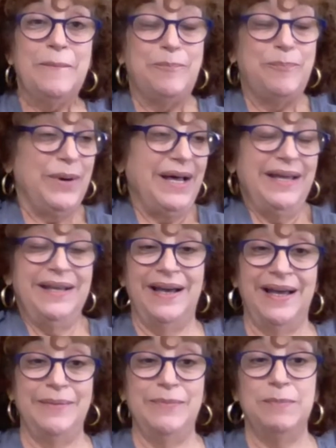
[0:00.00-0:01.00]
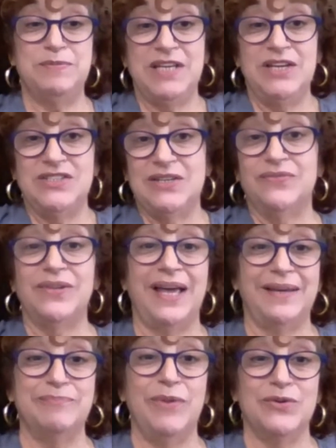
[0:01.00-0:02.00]
but I'm obsessive
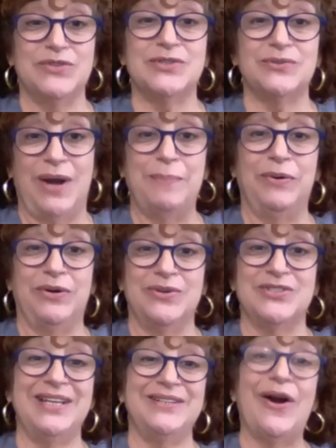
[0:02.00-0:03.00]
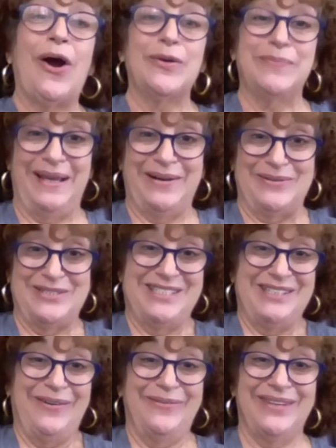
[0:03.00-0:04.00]
like most scrapbookers and card makers.
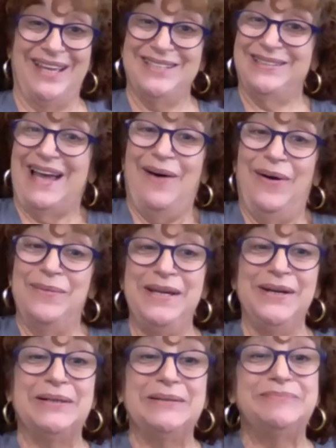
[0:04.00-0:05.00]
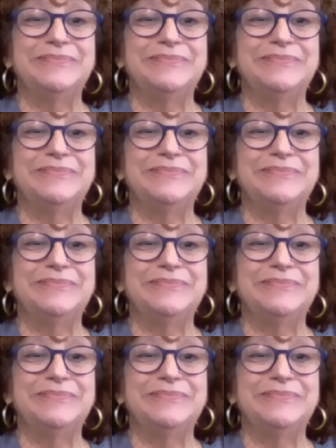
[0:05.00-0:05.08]
So that's how I'm here.